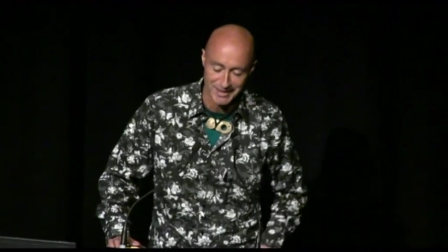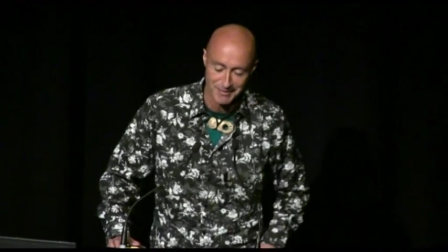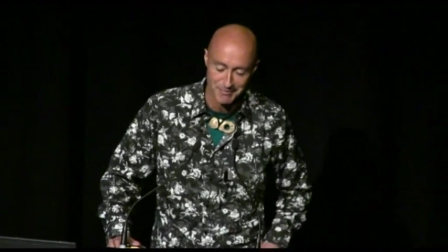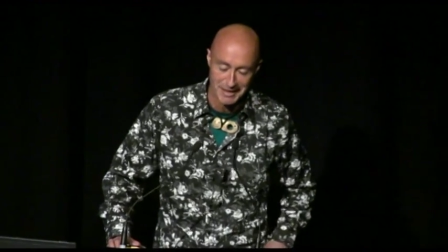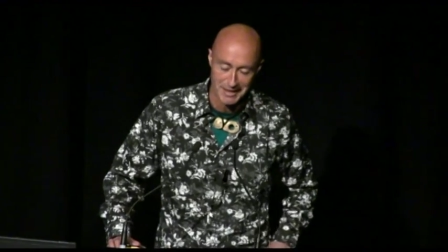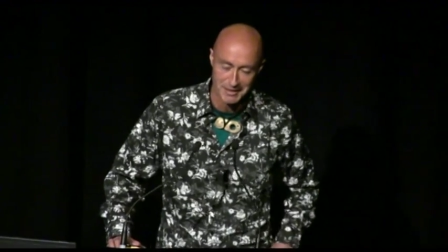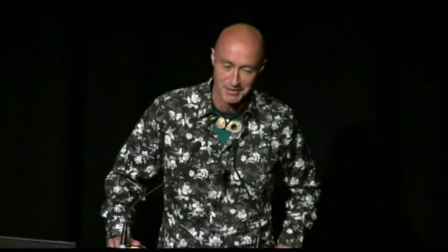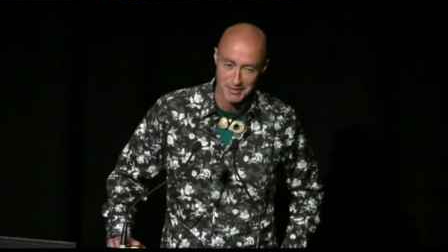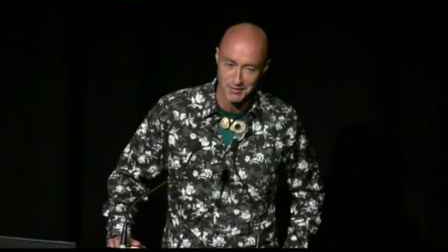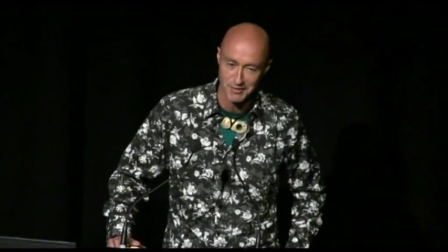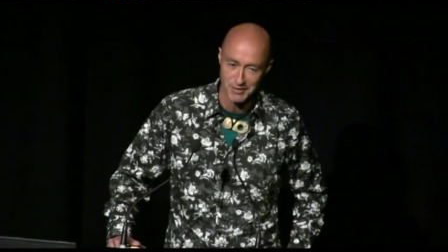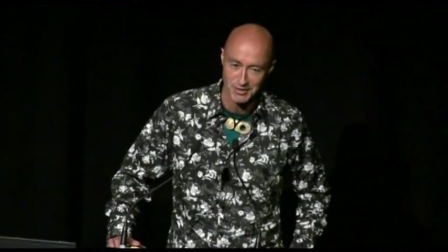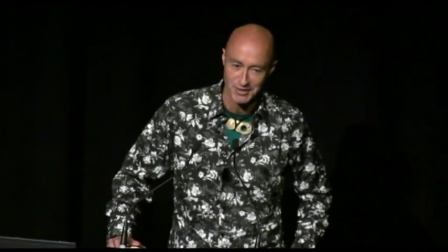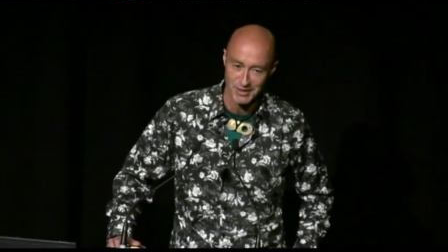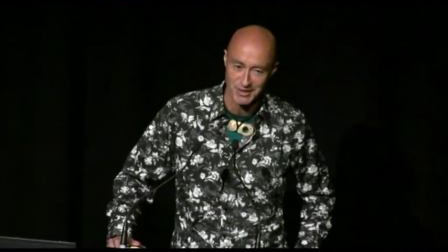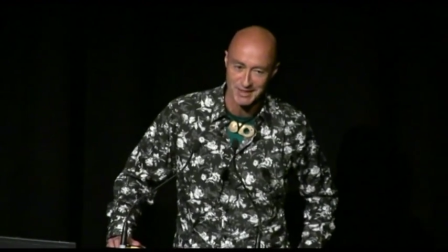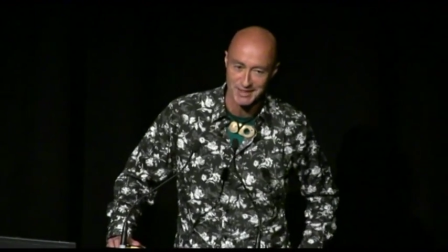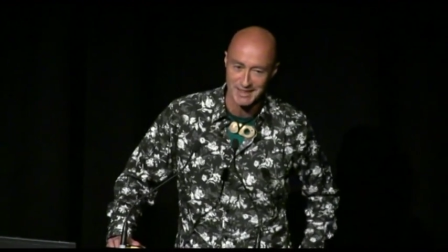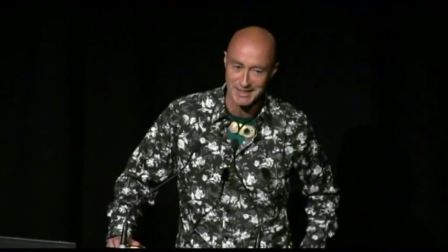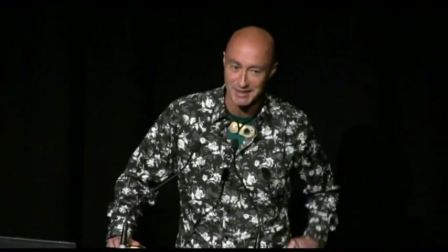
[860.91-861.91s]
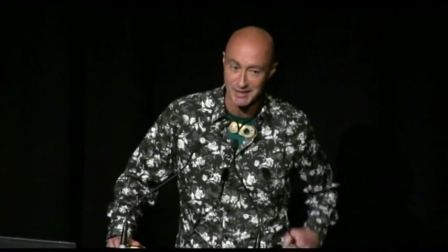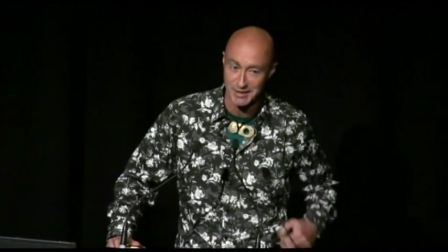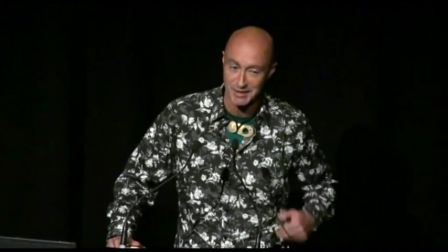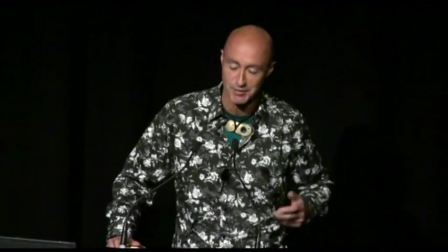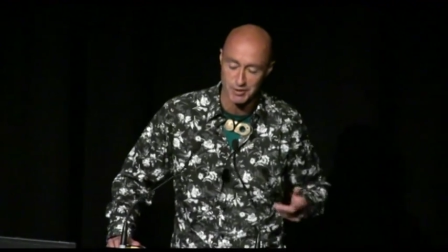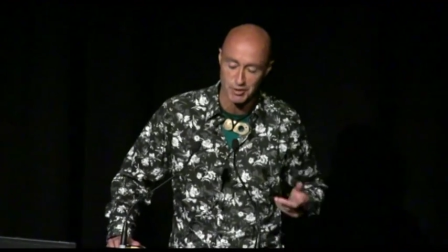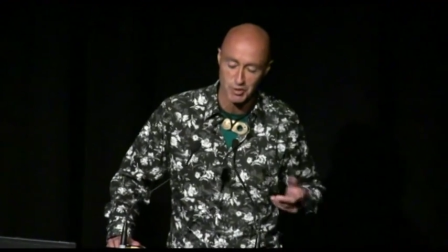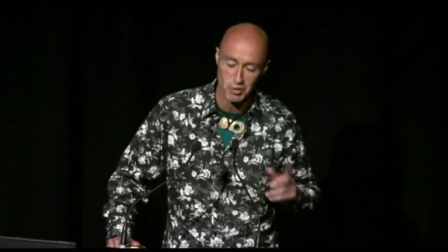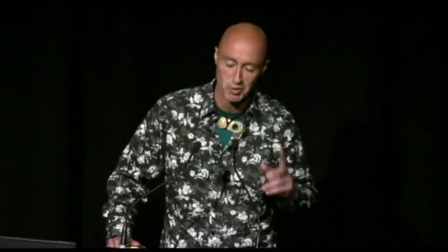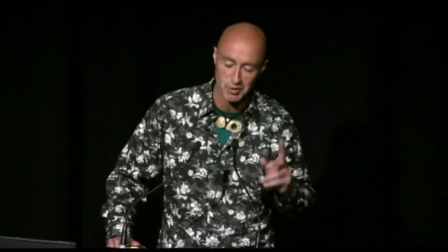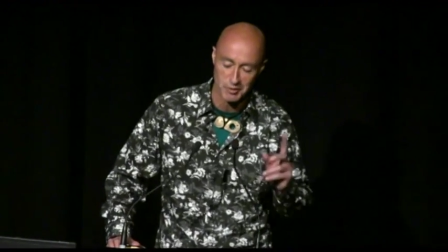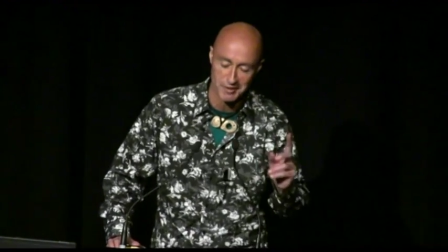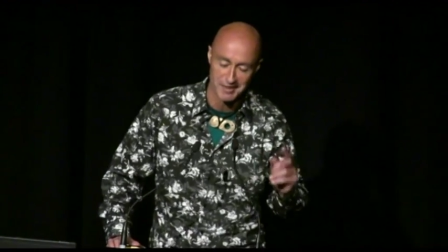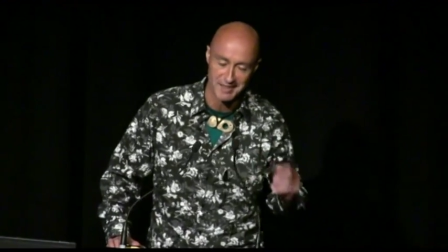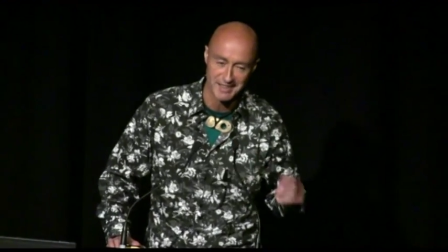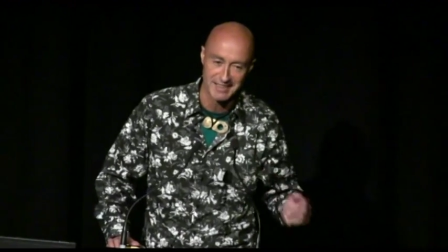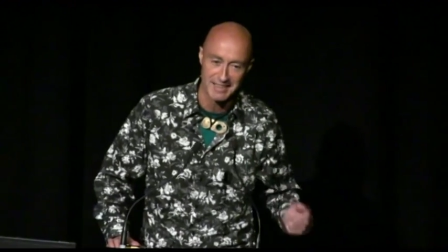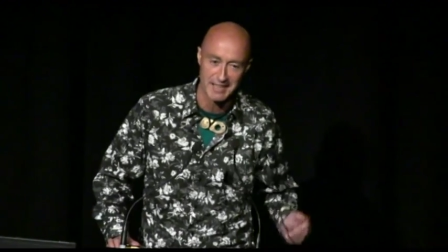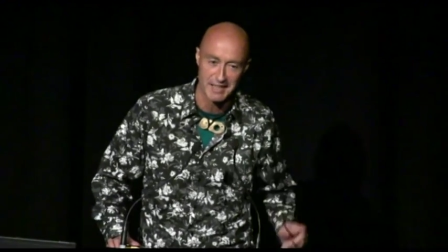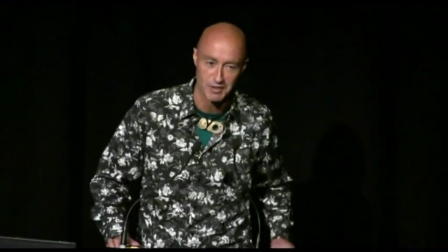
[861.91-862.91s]
Um, asked if it was okay. I recorded him
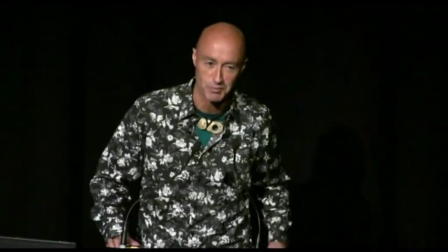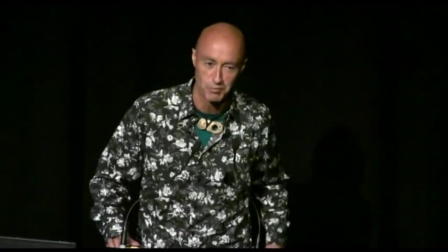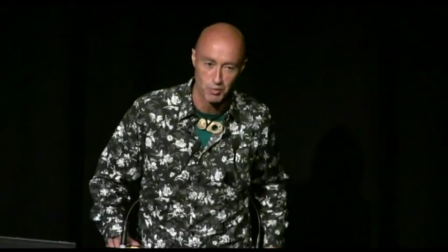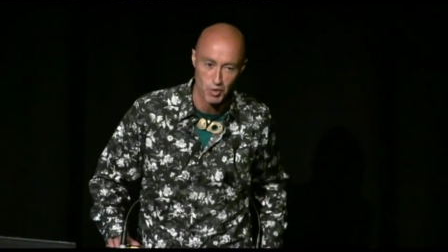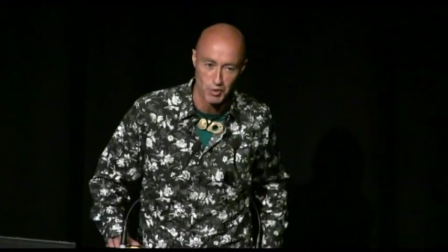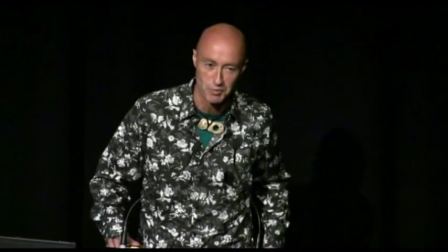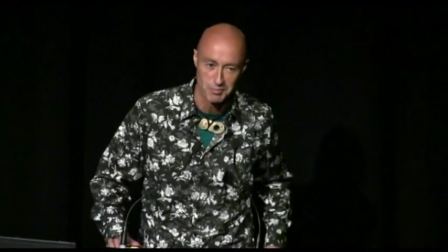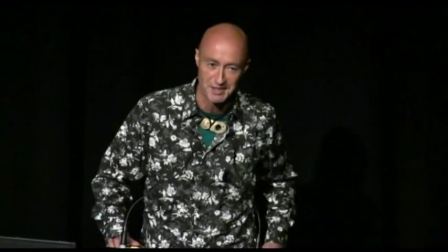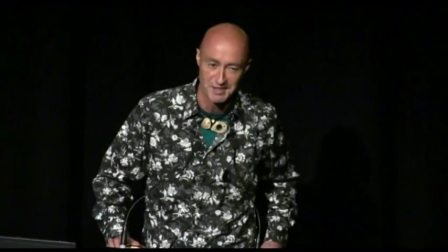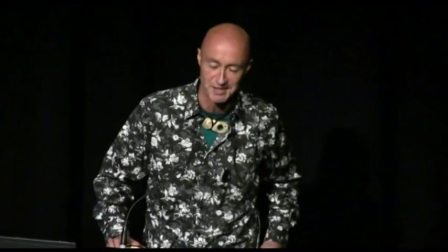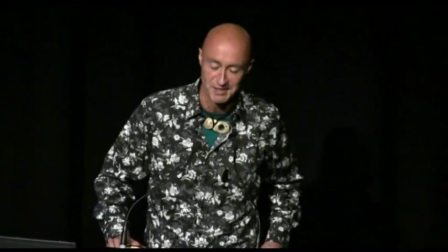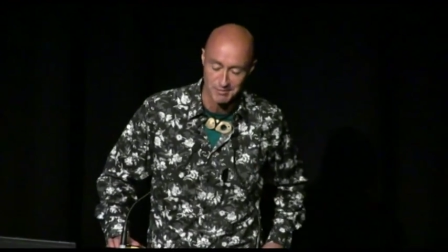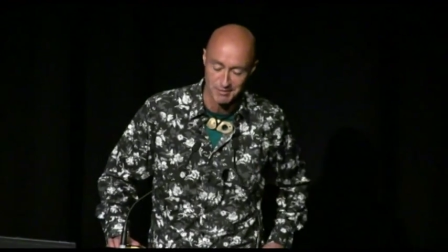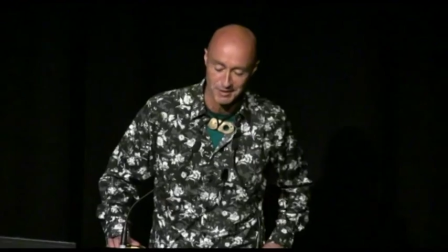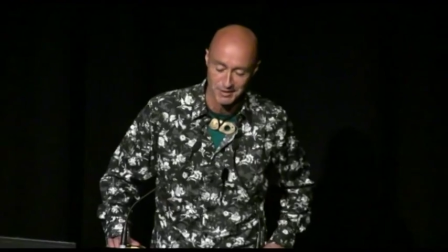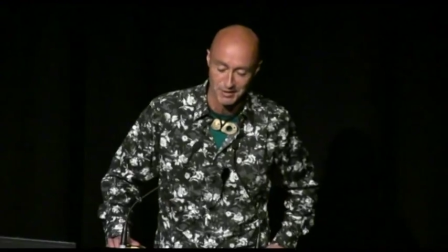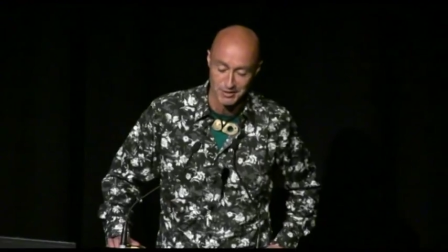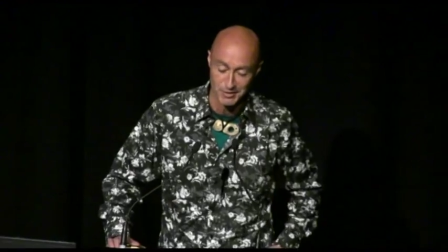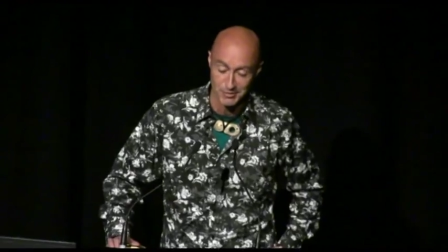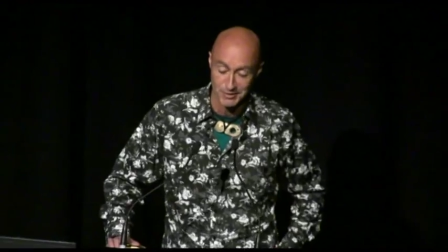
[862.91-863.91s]
at our last board meeting, but